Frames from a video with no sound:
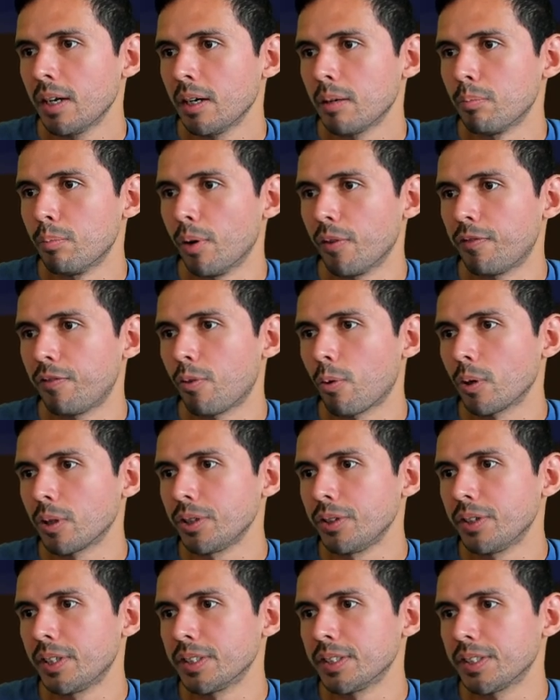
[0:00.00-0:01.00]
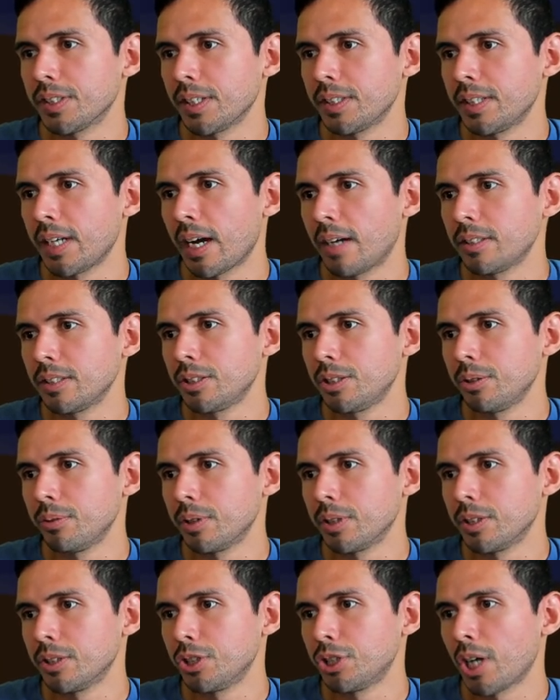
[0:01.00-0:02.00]
before you can sit down and do a
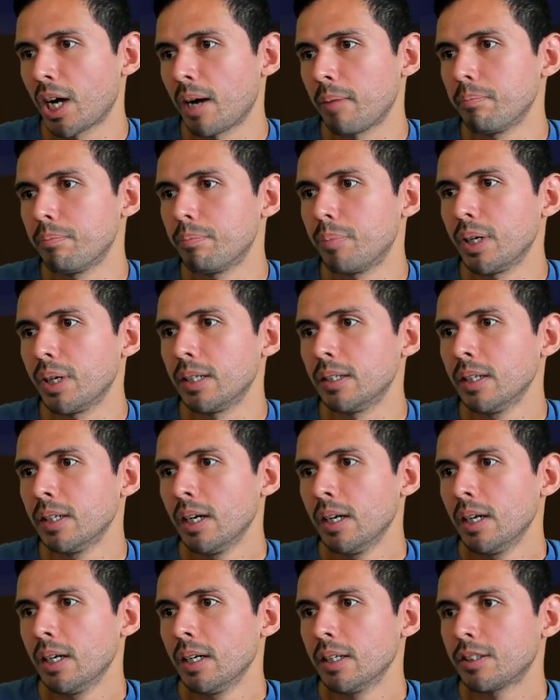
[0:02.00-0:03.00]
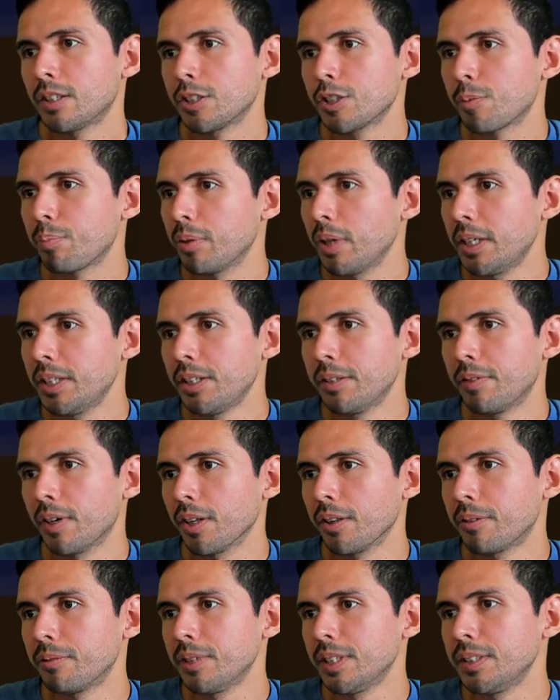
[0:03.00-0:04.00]
good job. But there's plenty of
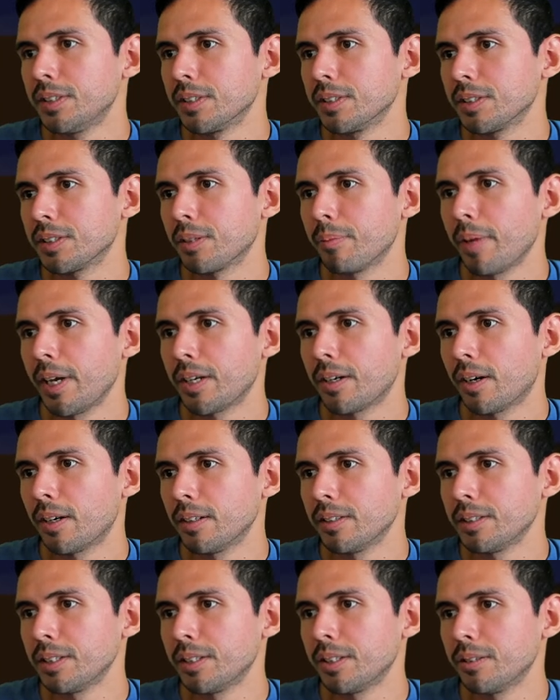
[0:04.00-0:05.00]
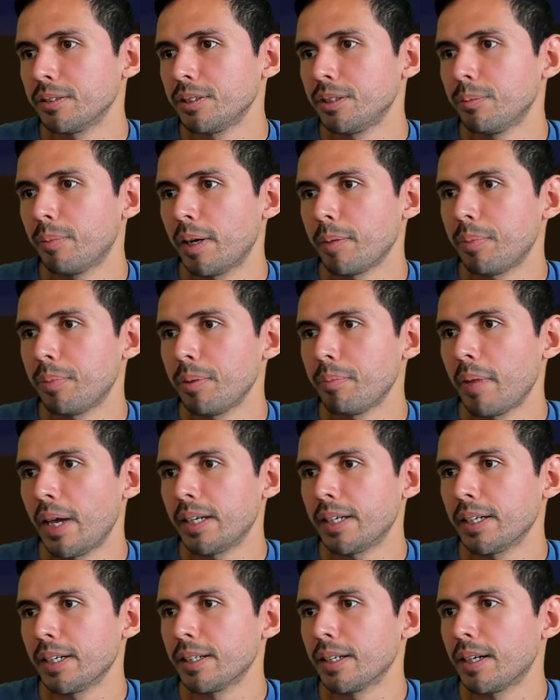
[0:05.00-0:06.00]
other reasons to make art. You know, you might be
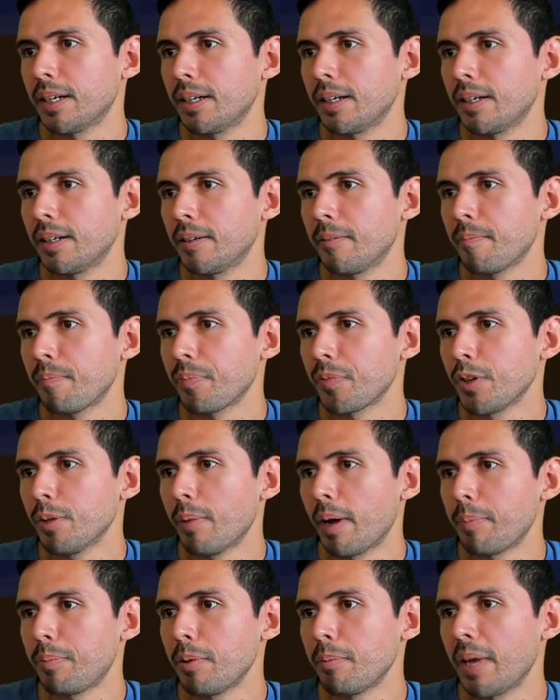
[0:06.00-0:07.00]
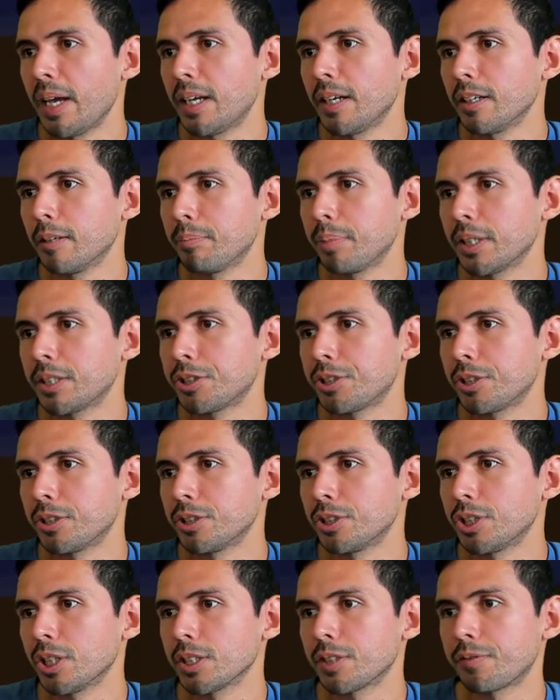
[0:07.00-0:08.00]
making a picture
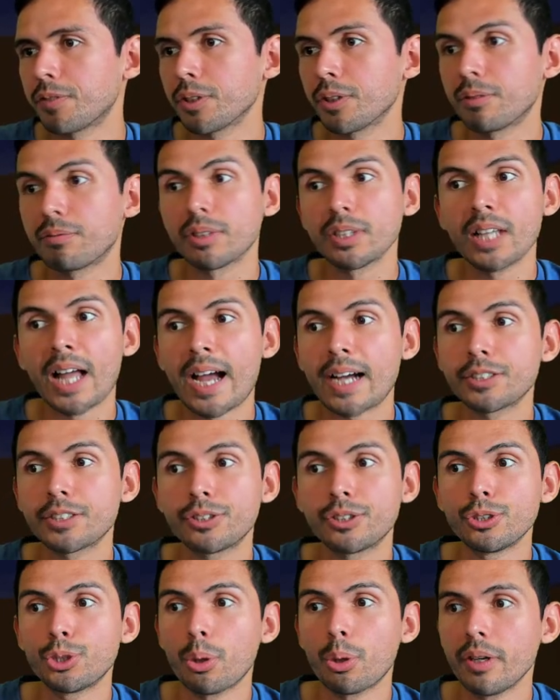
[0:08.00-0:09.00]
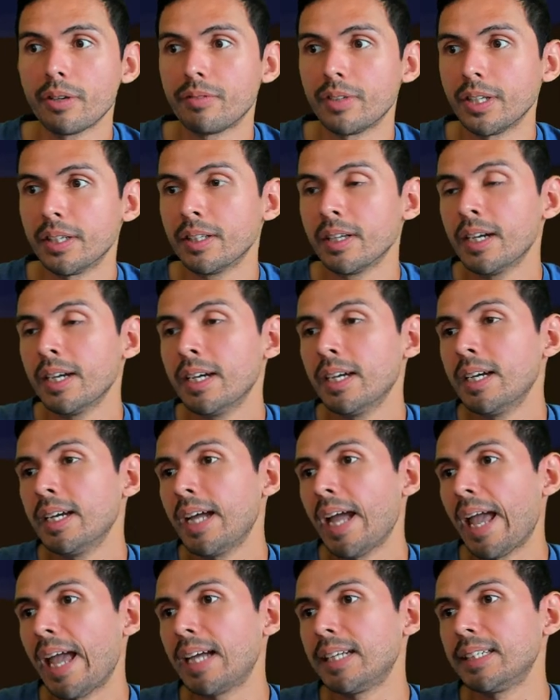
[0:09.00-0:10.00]
just for the relaxed joy of it.
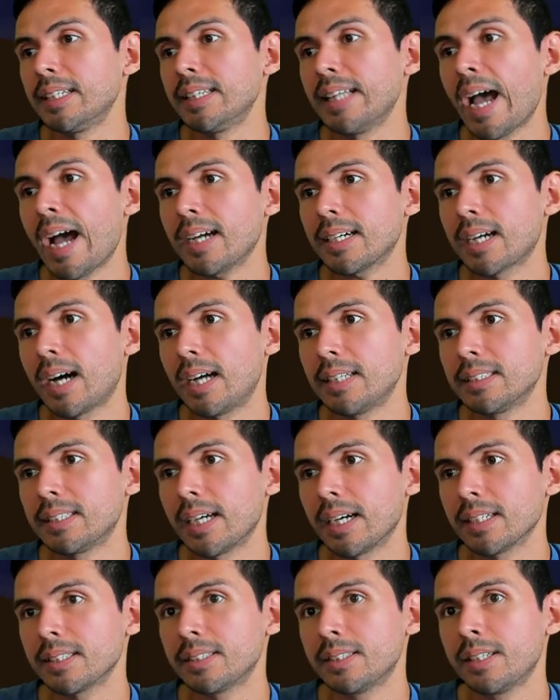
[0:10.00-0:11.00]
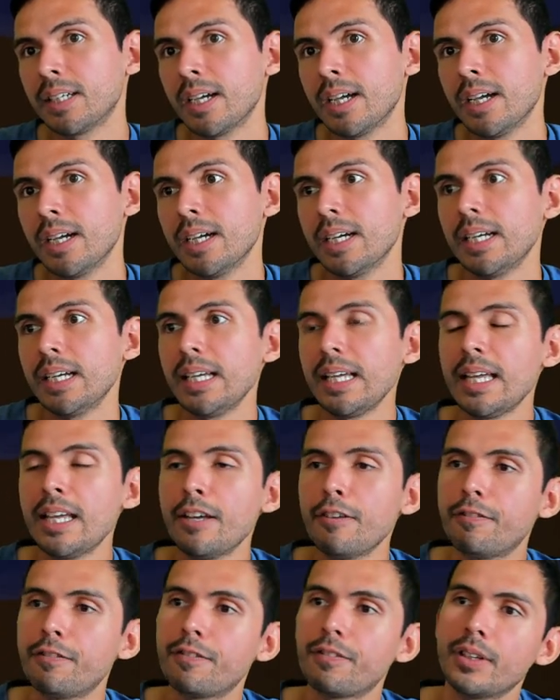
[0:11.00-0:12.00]
And in that context,
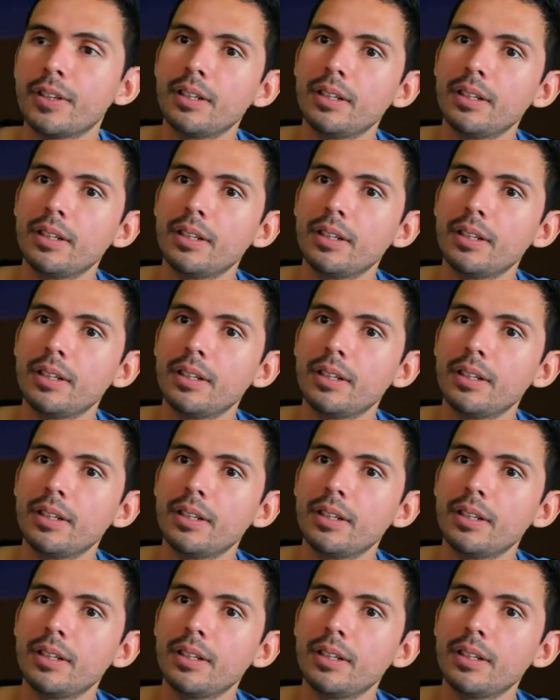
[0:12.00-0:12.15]
if